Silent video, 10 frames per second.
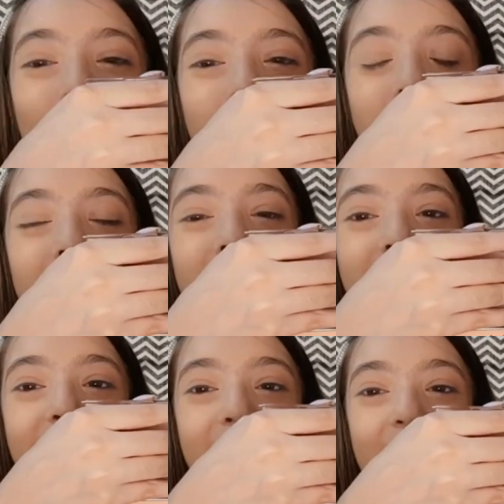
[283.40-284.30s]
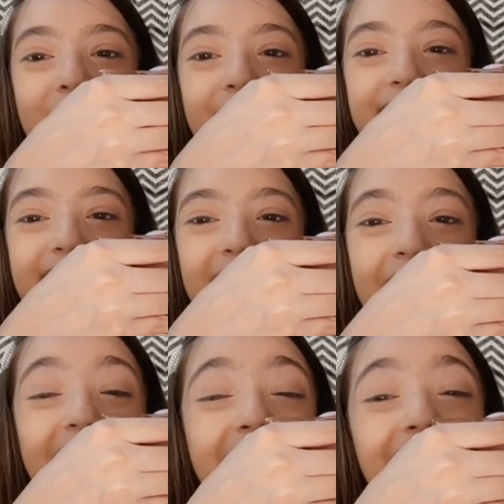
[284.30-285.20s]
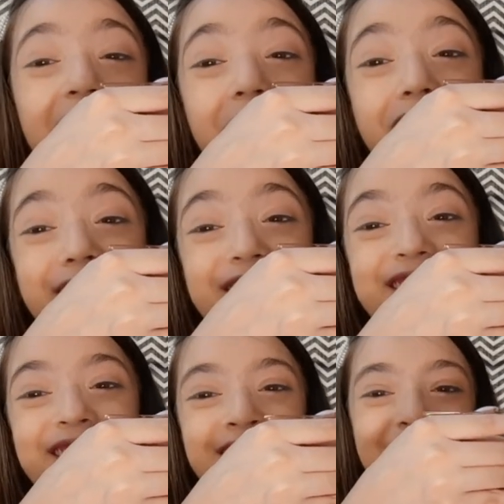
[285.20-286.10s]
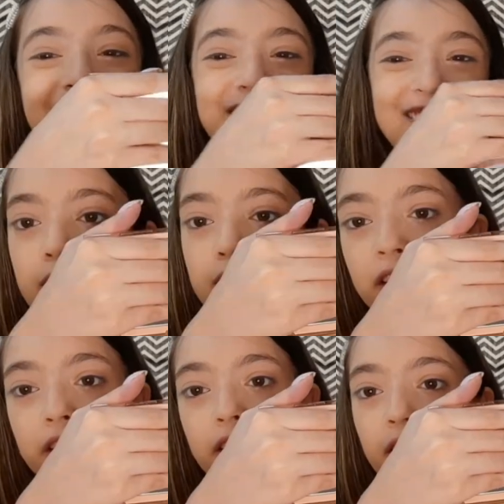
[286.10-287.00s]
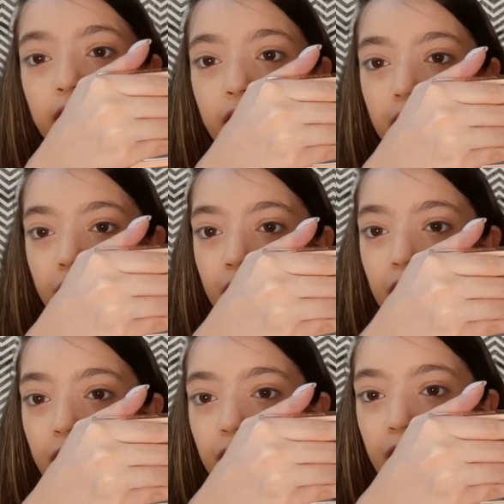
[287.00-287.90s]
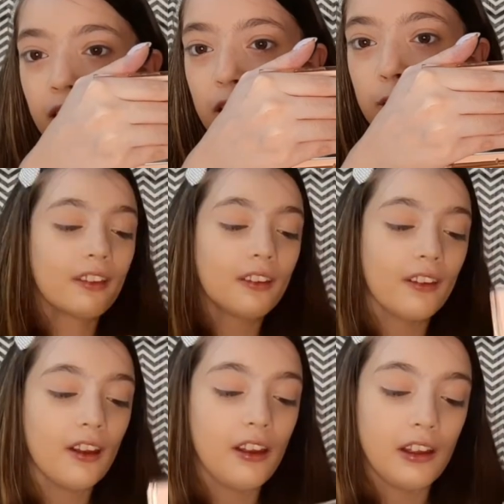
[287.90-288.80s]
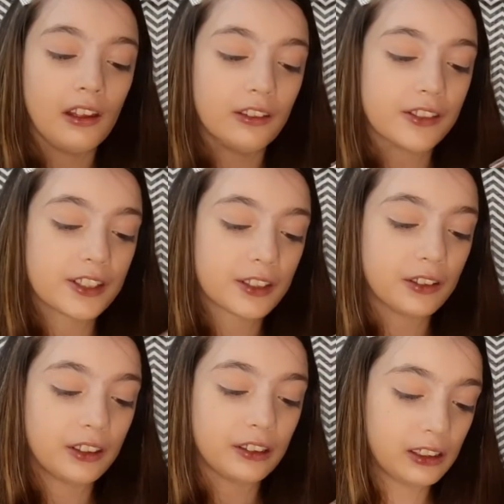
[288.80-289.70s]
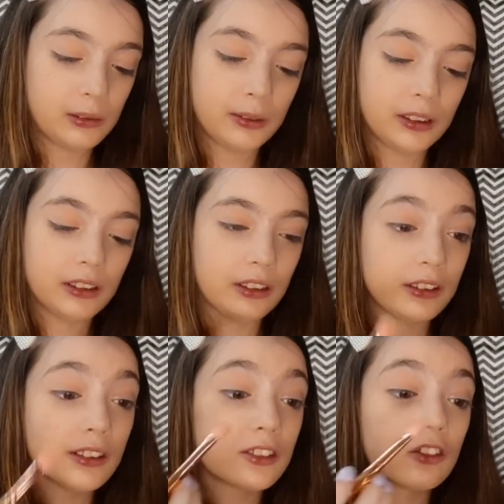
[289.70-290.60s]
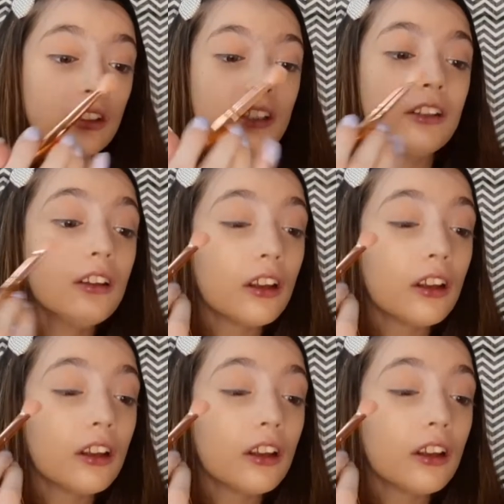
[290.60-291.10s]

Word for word: my god, I love it. This shade, just gonna take this shade.